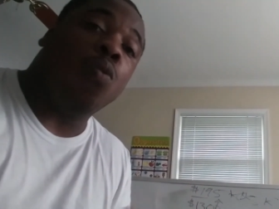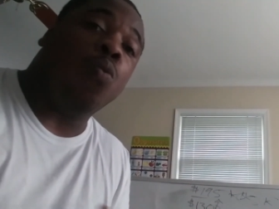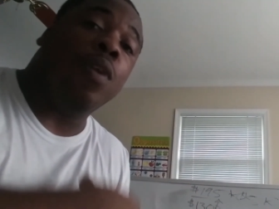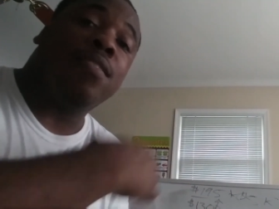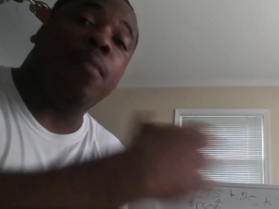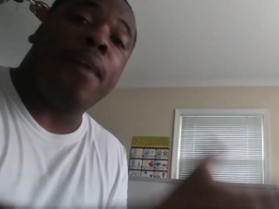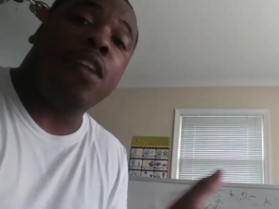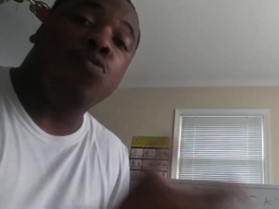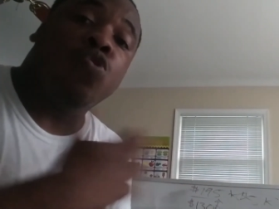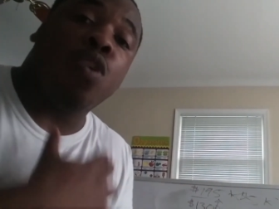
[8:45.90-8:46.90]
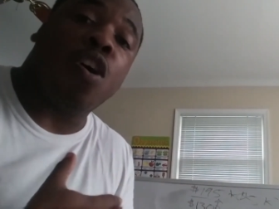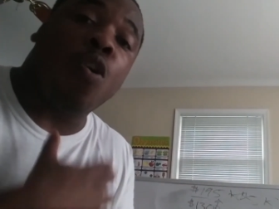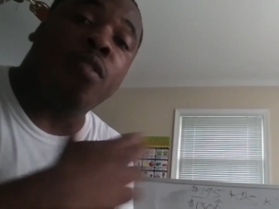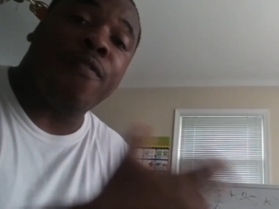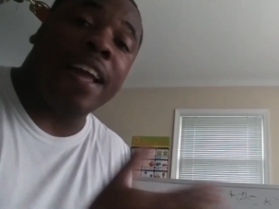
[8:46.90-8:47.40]
with somebody who's doing an
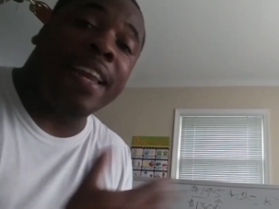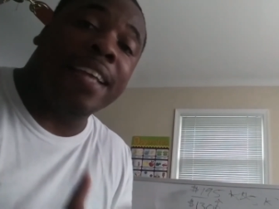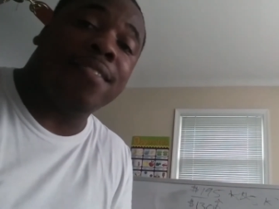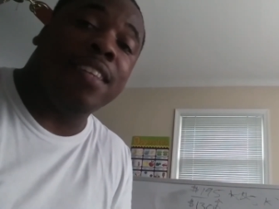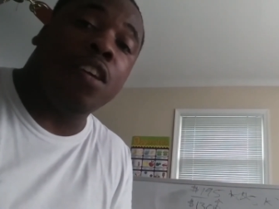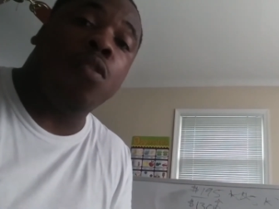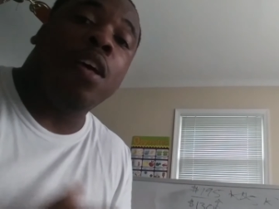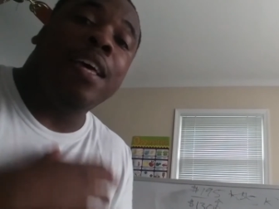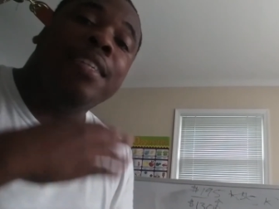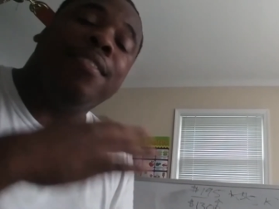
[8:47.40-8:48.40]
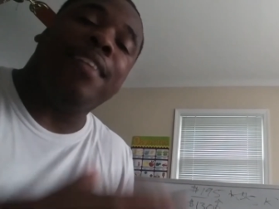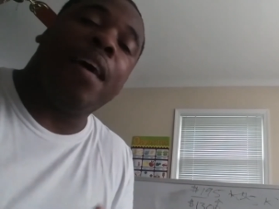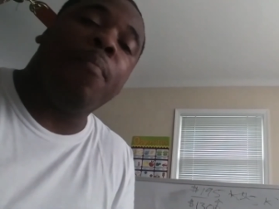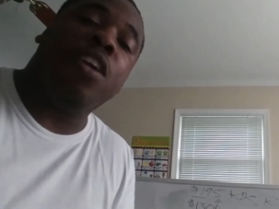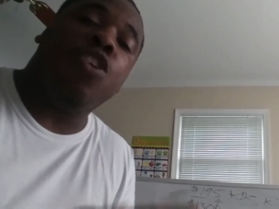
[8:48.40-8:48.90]
owner finance deal does
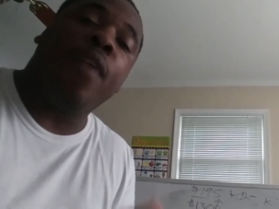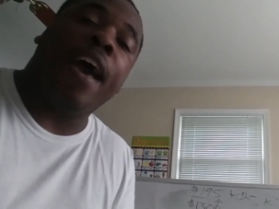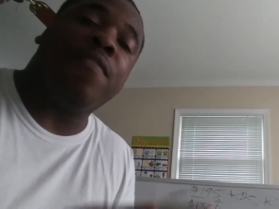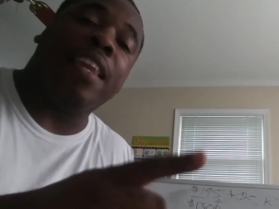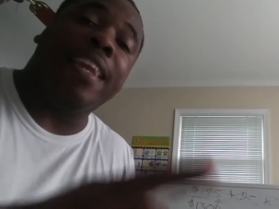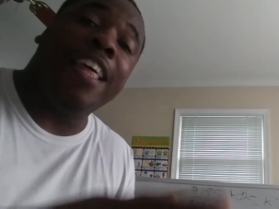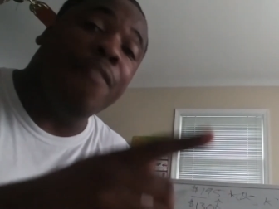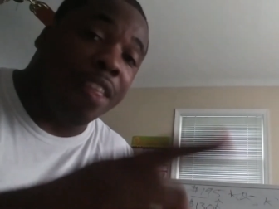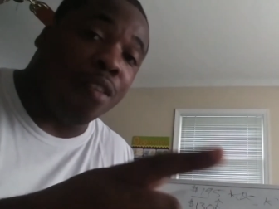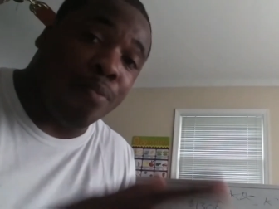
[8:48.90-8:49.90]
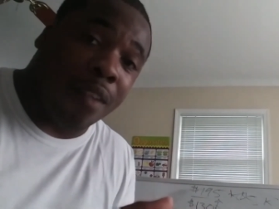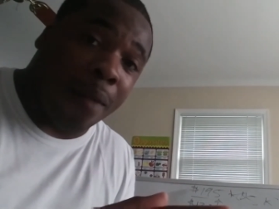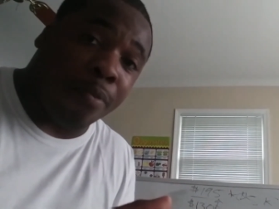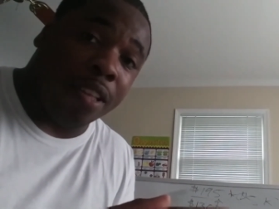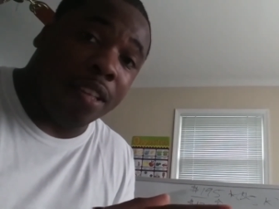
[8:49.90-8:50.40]
not mean you have to live in the
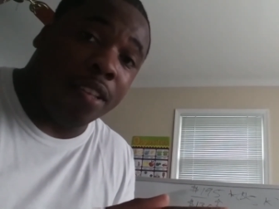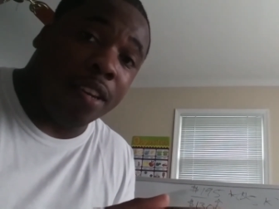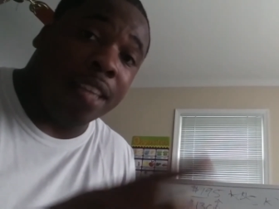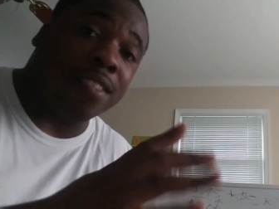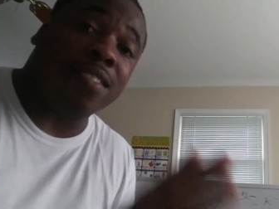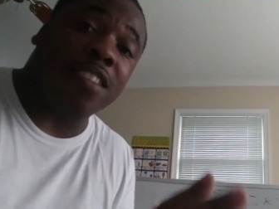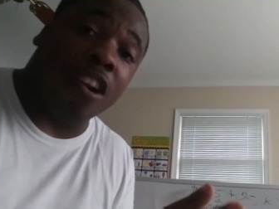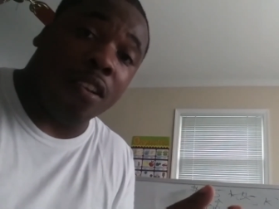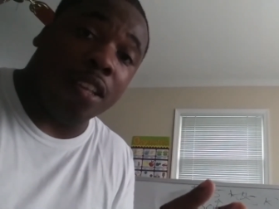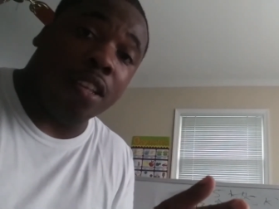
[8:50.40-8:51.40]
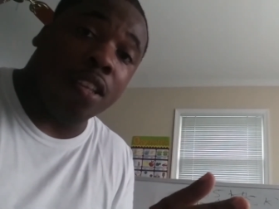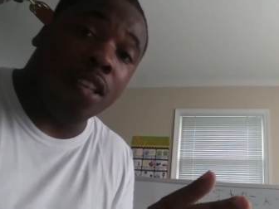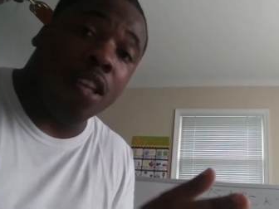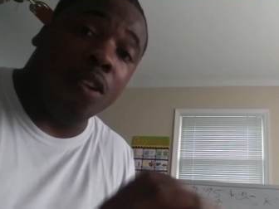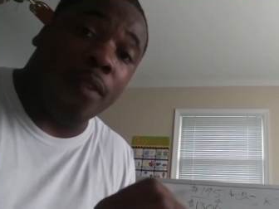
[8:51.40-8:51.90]
property necessarily,
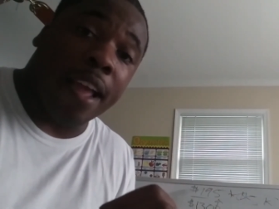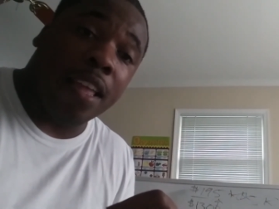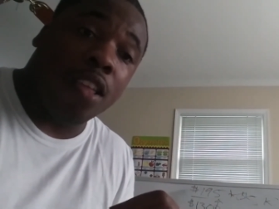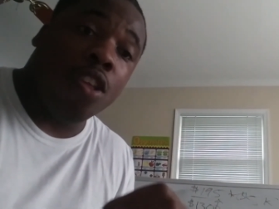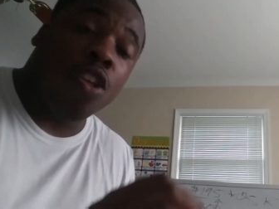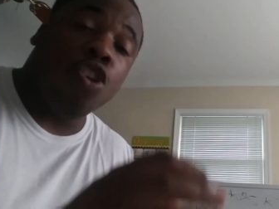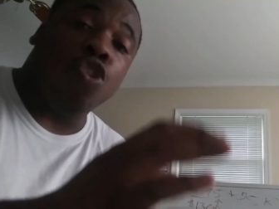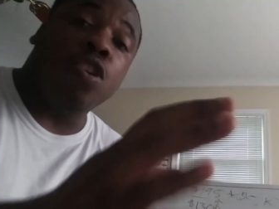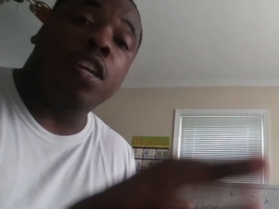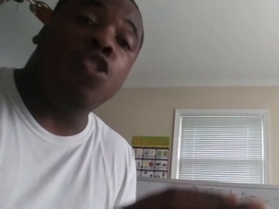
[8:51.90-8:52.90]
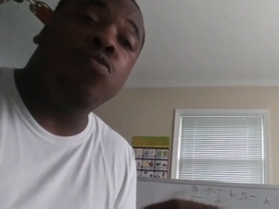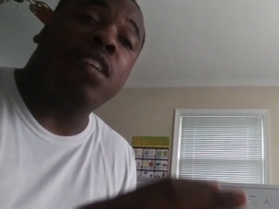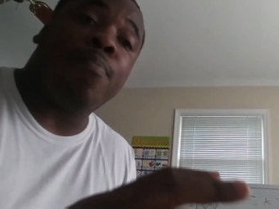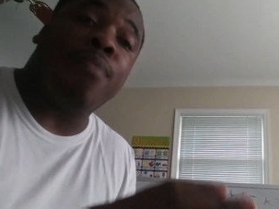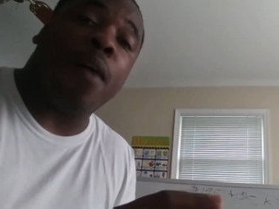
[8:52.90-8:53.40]
right? You can use
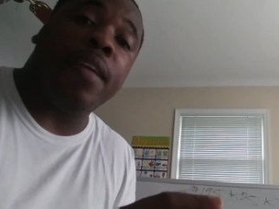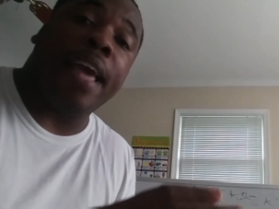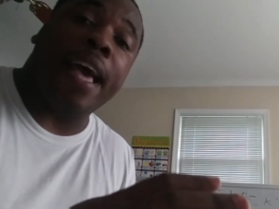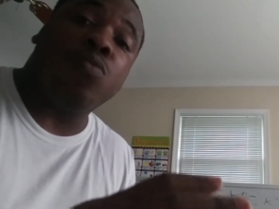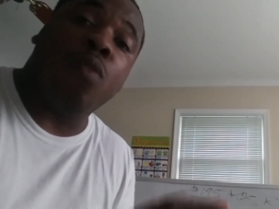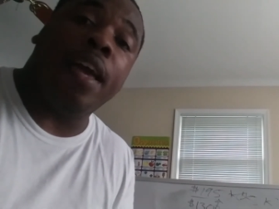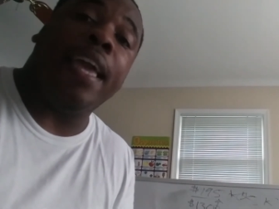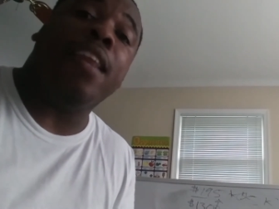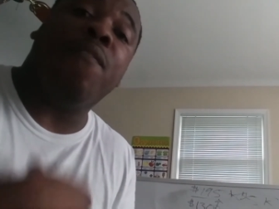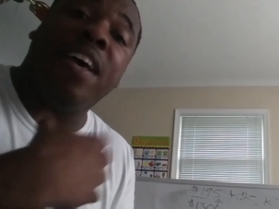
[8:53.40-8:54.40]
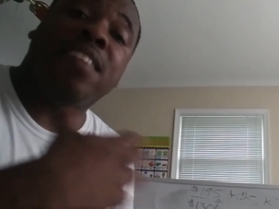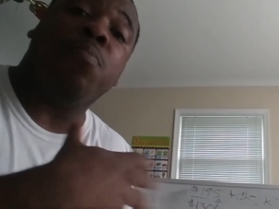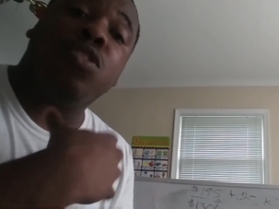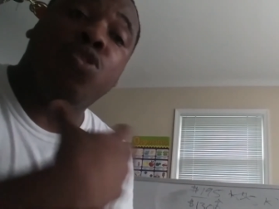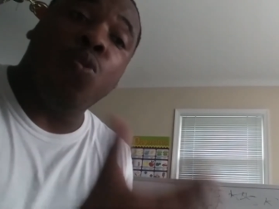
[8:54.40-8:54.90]
that property as what? An
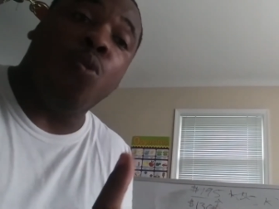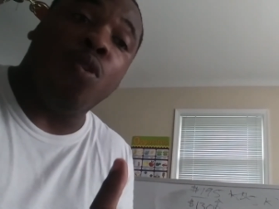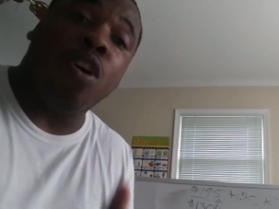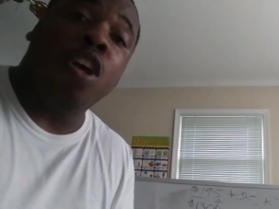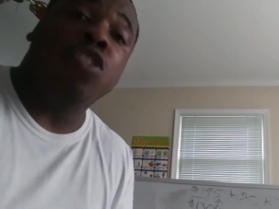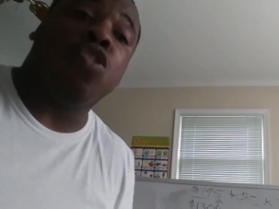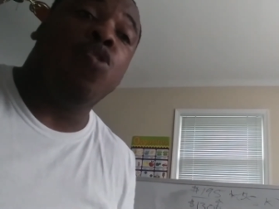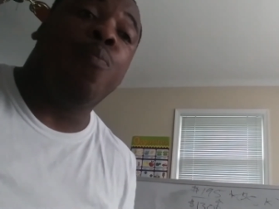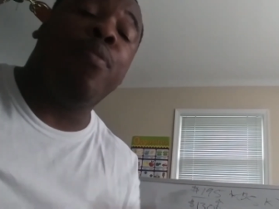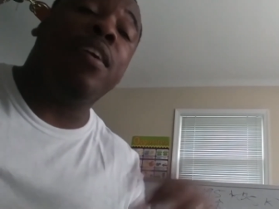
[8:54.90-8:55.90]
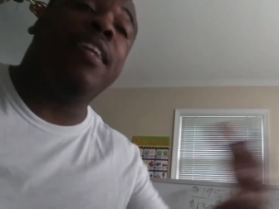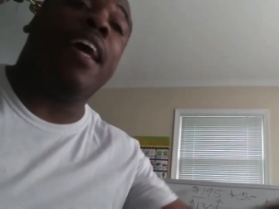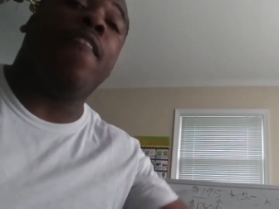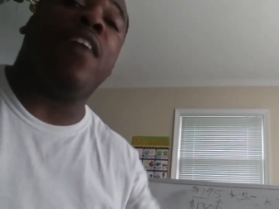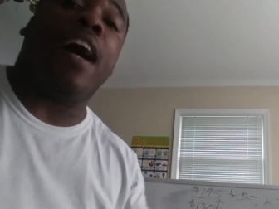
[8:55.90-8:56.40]
investment tool. So you put
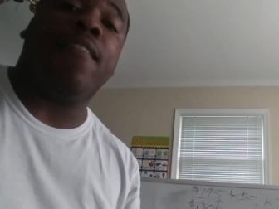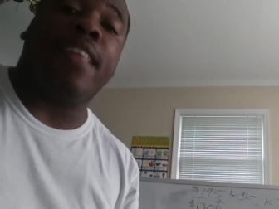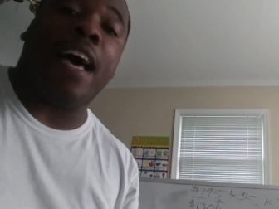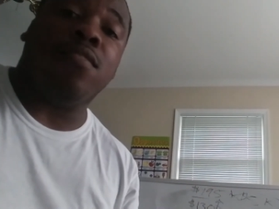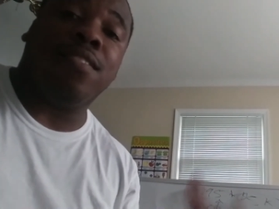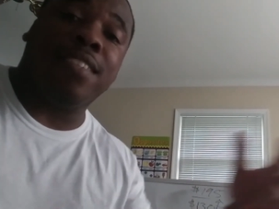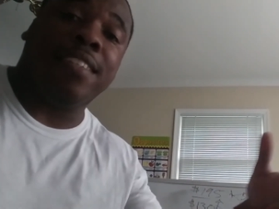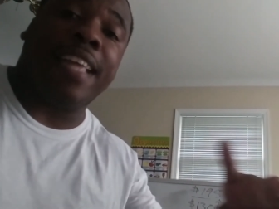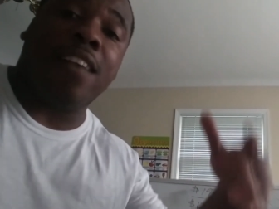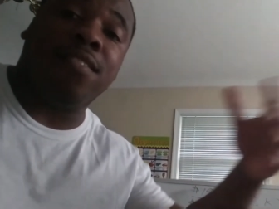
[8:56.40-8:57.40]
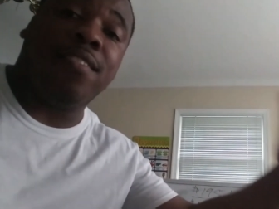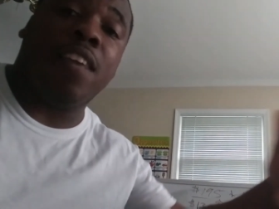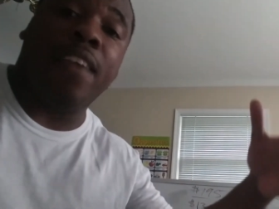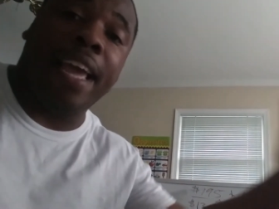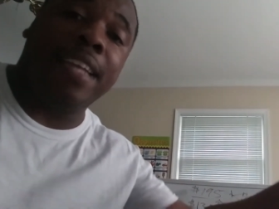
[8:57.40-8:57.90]
down 5,000, 6,000,
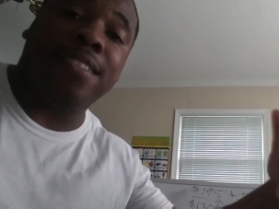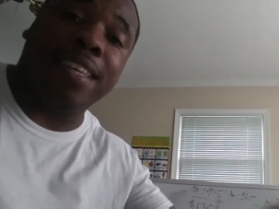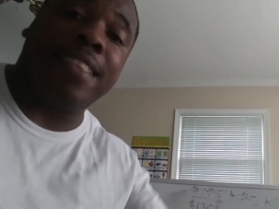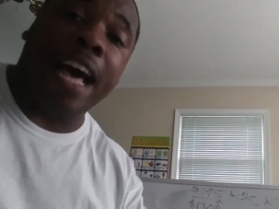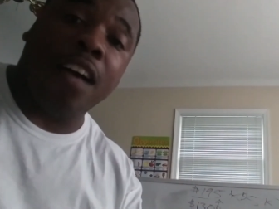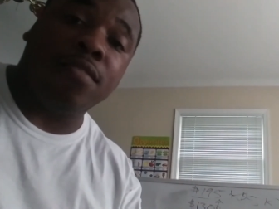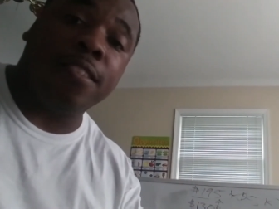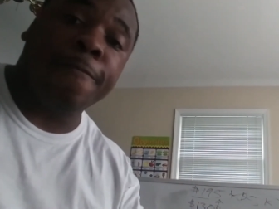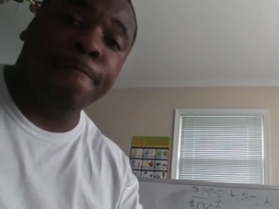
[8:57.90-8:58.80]
7, 8, 10,000